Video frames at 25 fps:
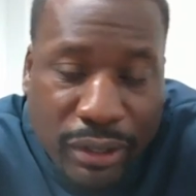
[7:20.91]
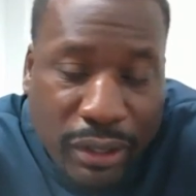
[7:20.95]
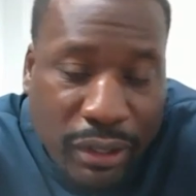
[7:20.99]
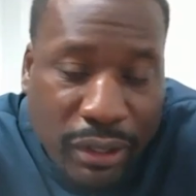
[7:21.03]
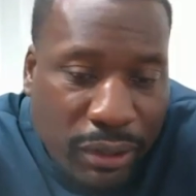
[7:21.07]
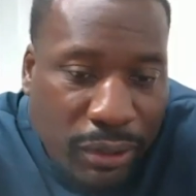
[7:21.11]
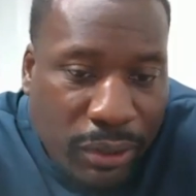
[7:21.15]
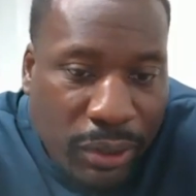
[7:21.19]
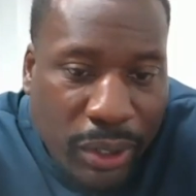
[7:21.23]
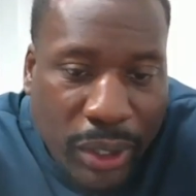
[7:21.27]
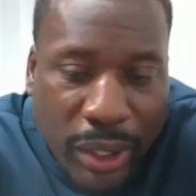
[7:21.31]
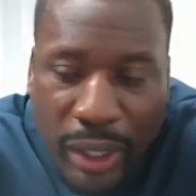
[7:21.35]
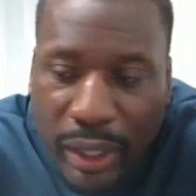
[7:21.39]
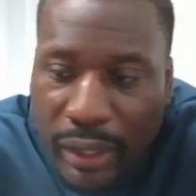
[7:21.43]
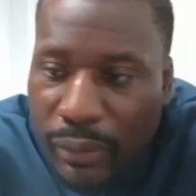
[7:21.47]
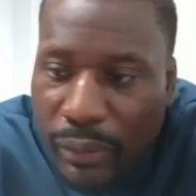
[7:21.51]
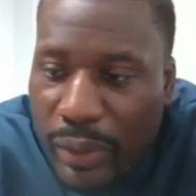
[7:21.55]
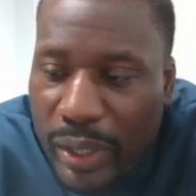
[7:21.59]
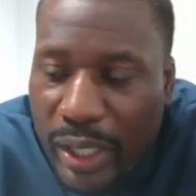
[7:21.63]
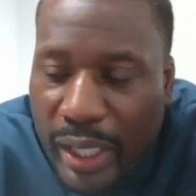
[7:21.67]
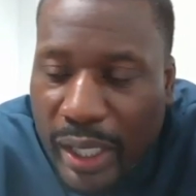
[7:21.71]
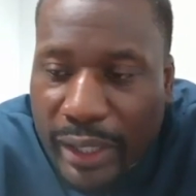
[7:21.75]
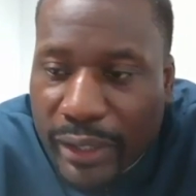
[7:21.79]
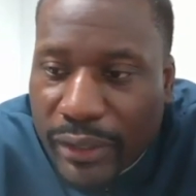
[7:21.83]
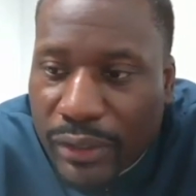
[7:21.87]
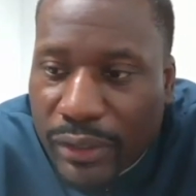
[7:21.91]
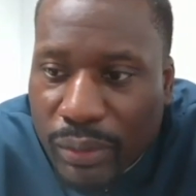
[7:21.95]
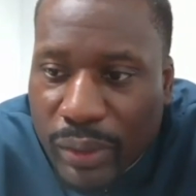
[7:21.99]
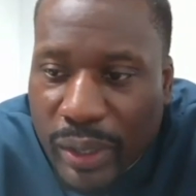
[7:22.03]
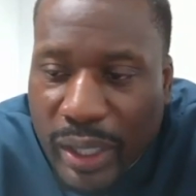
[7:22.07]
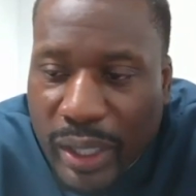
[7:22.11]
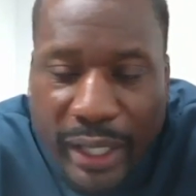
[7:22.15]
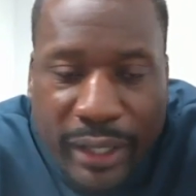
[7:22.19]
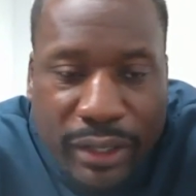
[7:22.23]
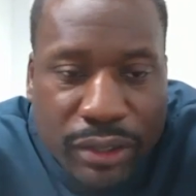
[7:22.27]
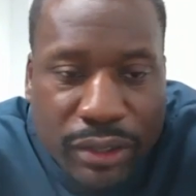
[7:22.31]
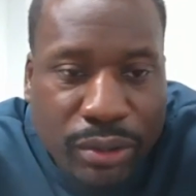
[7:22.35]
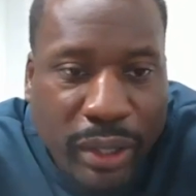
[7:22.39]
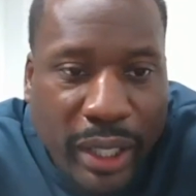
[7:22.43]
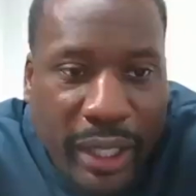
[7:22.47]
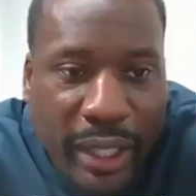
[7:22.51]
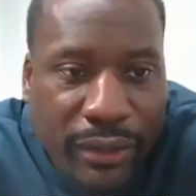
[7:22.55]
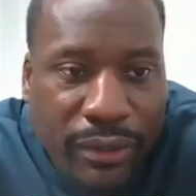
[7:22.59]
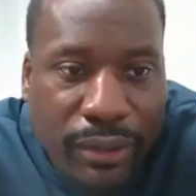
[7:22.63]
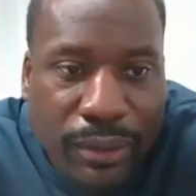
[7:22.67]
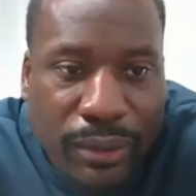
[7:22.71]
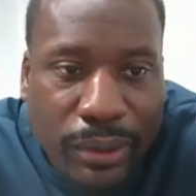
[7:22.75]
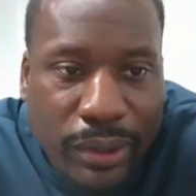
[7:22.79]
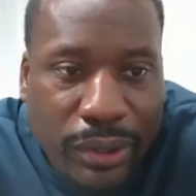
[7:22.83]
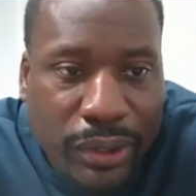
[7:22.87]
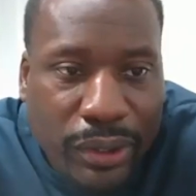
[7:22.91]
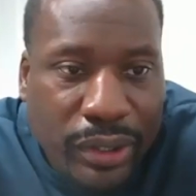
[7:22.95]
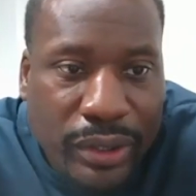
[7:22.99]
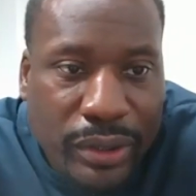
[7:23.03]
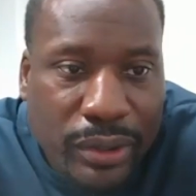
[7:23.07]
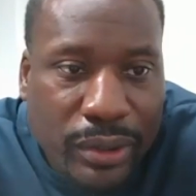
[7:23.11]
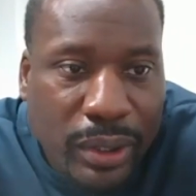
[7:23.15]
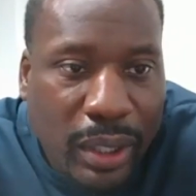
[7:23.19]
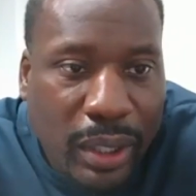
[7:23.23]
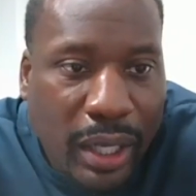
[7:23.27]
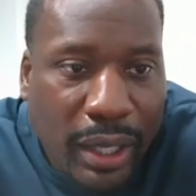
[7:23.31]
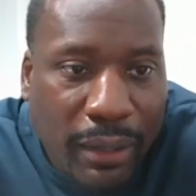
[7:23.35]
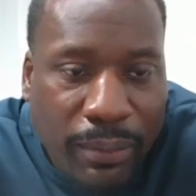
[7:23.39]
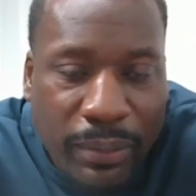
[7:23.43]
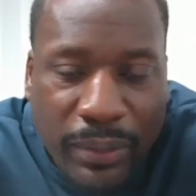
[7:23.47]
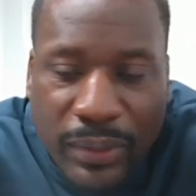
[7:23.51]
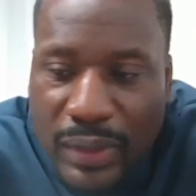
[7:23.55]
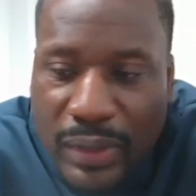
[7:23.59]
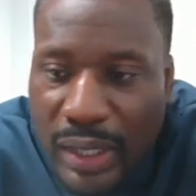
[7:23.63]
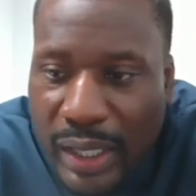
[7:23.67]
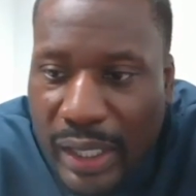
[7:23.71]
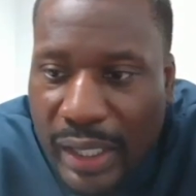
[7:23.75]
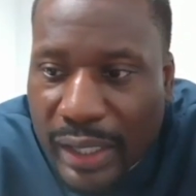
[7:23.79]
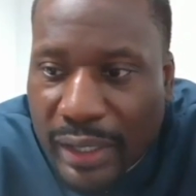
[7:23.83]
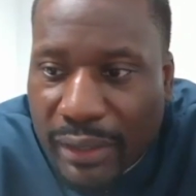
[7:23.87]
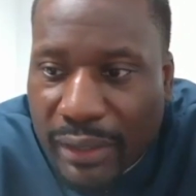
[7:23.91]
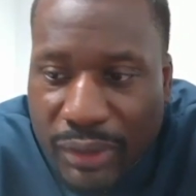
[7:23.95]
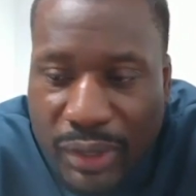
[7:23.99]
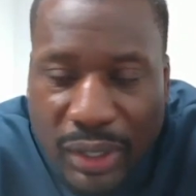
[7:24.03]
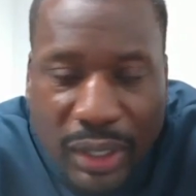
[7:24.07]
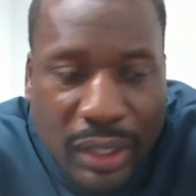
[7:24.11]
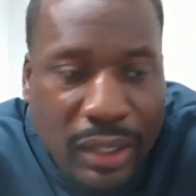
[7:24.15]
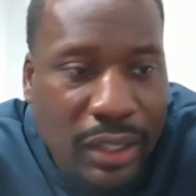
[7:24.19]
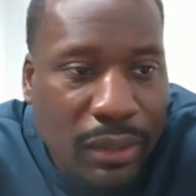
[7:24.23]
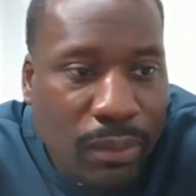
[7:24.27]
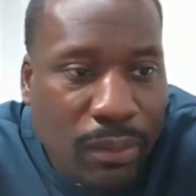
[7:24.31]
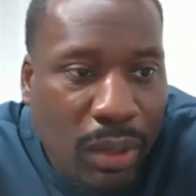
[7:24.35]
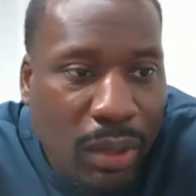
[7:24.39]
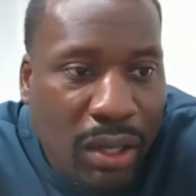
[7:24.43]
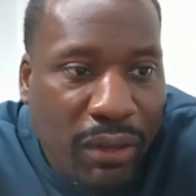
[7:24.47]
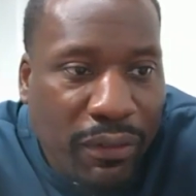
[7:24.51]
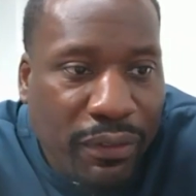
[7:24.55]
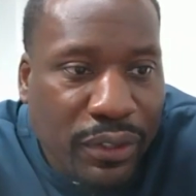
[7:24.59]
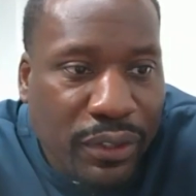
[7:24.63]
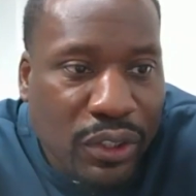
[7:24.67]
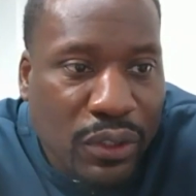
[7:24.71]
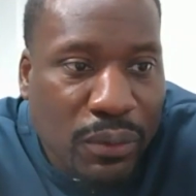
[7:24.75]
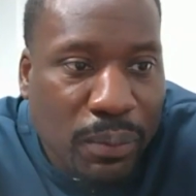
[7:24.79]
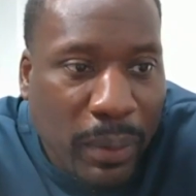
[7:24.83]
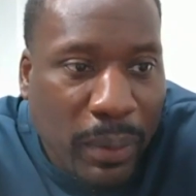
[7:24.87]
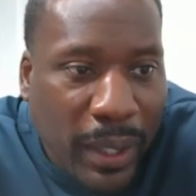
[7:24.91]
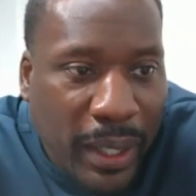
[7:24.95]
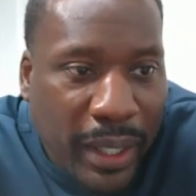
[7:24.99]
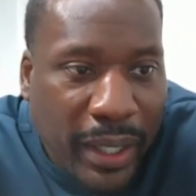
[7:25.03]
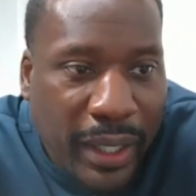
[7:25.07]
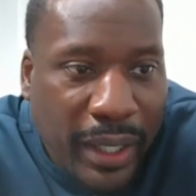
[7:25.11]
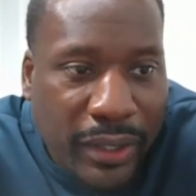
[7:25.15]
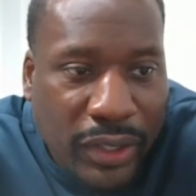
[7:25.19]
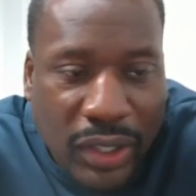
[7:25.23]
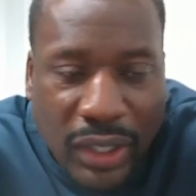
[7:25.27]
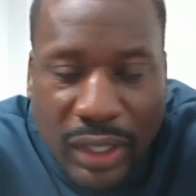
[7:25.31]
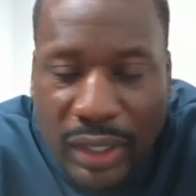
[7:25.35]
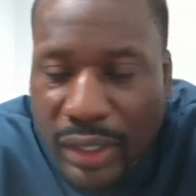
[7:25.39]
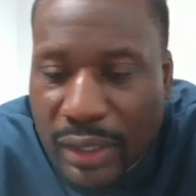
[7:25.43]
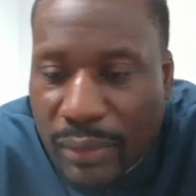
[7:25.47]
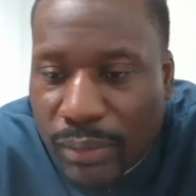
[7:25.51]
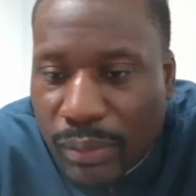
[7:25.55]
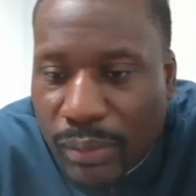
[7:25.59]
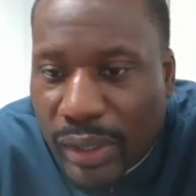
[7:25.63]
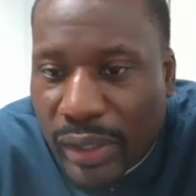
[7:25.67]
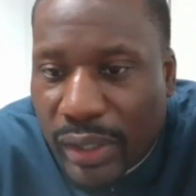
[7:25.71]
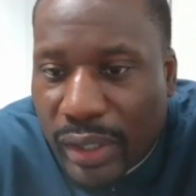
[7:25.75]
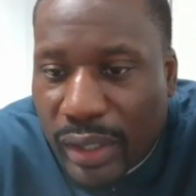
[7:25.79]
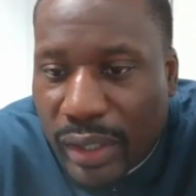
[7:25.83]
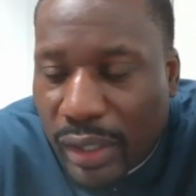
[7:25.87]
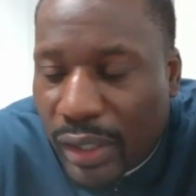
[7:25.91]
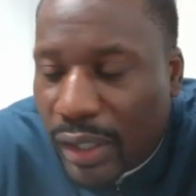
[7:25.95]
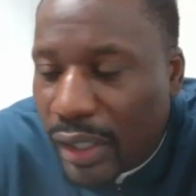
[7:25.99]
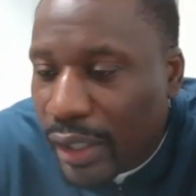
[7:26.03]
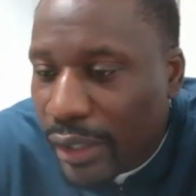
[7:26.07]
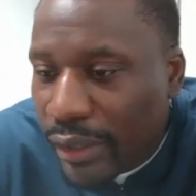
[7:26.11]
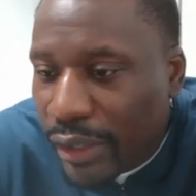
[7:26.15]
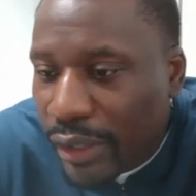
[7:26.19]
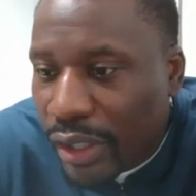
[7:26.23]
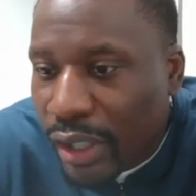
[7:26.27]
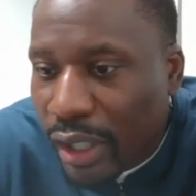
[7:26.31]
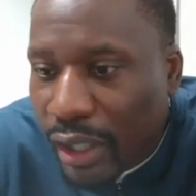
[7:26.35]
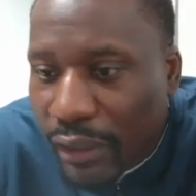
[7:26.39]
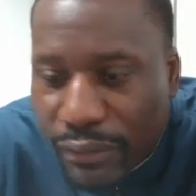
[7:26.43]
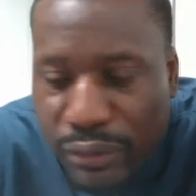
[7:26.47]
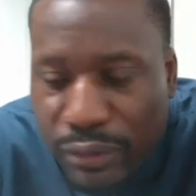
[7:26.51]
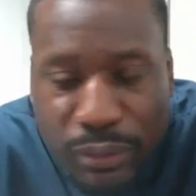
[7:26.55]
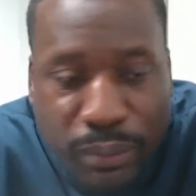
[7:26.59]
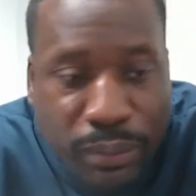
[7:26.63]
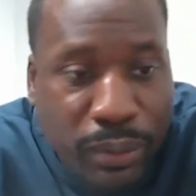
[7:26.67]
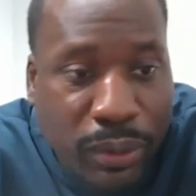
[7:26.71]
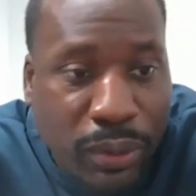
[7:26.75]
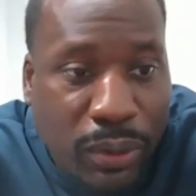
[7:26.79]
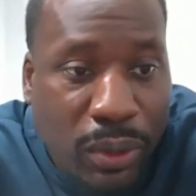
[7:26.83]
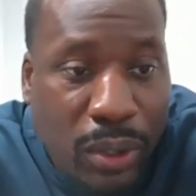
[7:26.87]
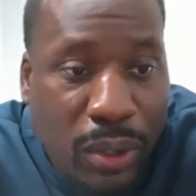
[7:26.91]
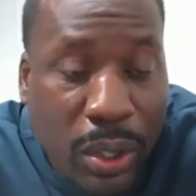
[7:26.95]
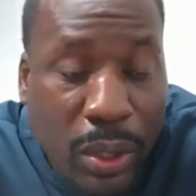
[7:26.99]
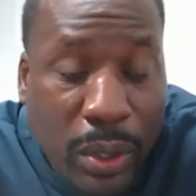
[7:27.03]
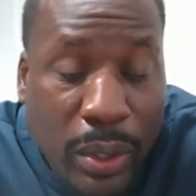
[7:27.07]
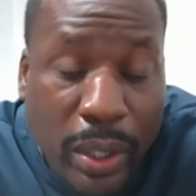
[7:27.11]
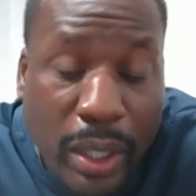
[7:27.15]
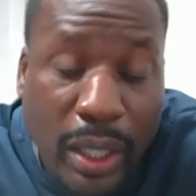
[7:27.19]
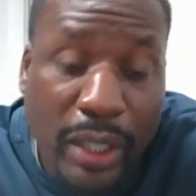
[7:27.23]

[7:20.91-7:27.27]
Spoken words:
So we got to try to do a good job with that, of getting him off his spot, getting him uncomfortable.